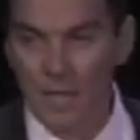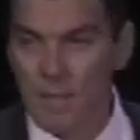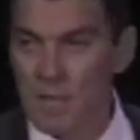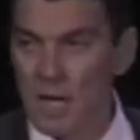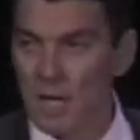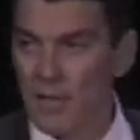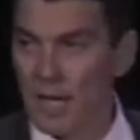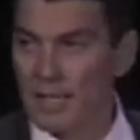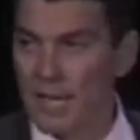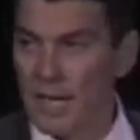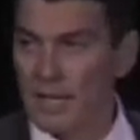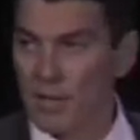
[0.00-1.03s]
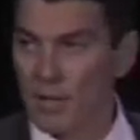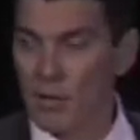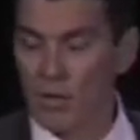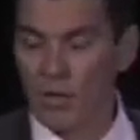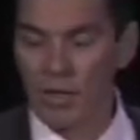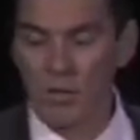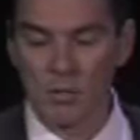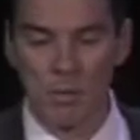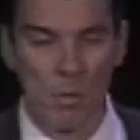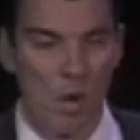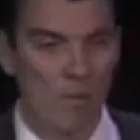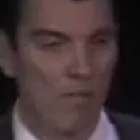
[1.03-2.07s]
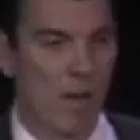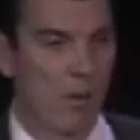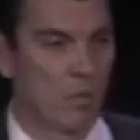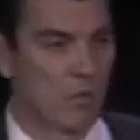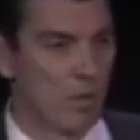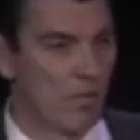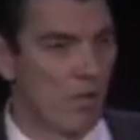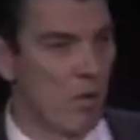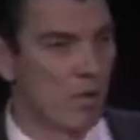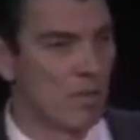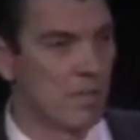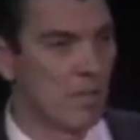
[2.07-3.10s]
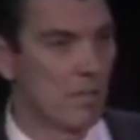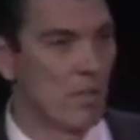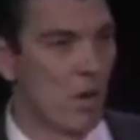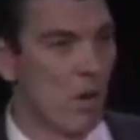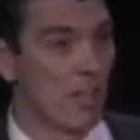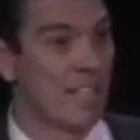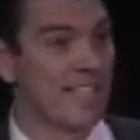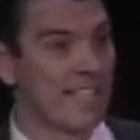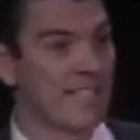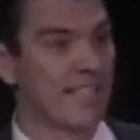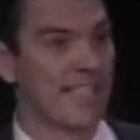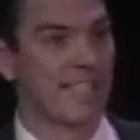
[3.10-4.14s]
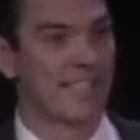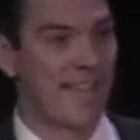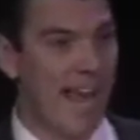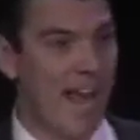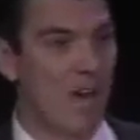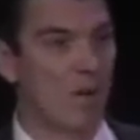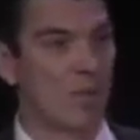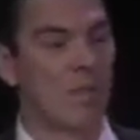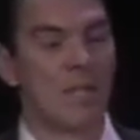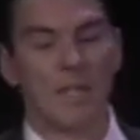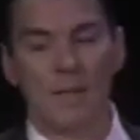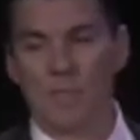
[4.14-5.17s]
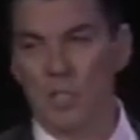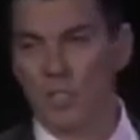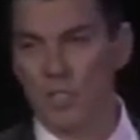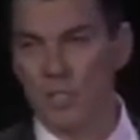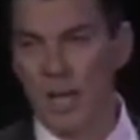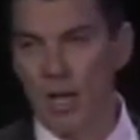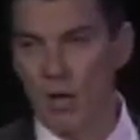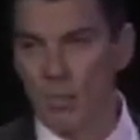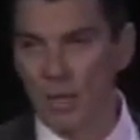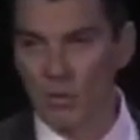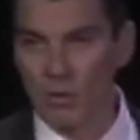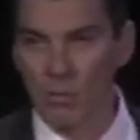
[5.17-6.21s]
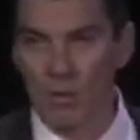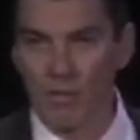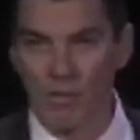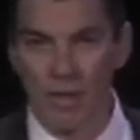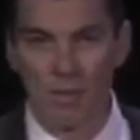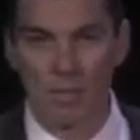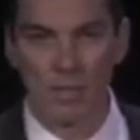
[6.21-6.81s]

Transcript: that day. And the third thing was my wife and I were trying to volunteer our kids in town to just help. I grew up in a family